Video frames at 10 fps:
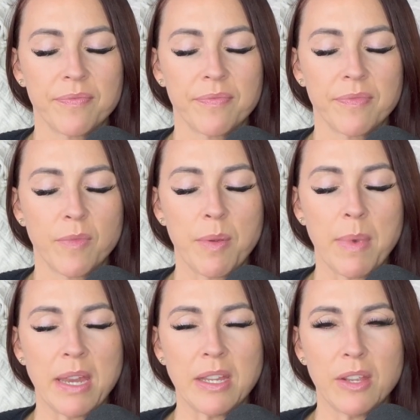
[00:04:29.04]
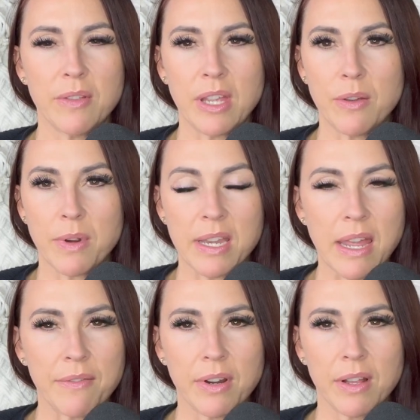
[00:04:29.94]
reminding you that you are
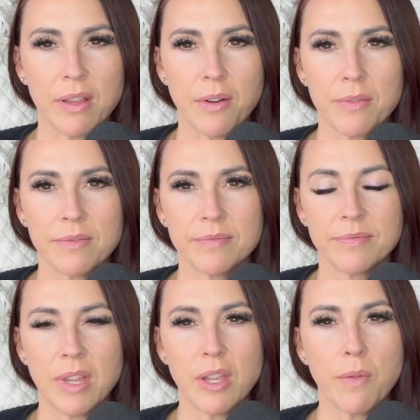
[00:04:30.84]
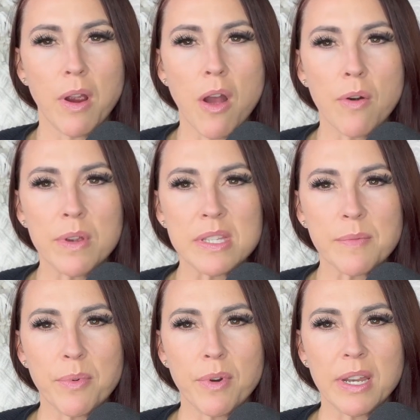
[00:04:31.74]
never alone, that you are always
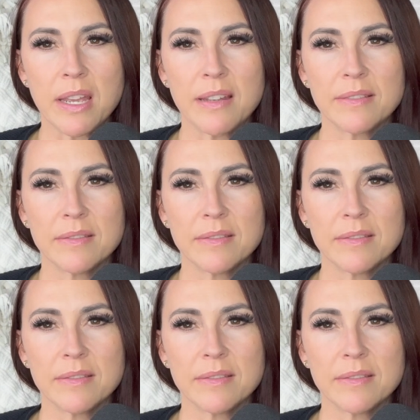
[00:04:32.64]
supported,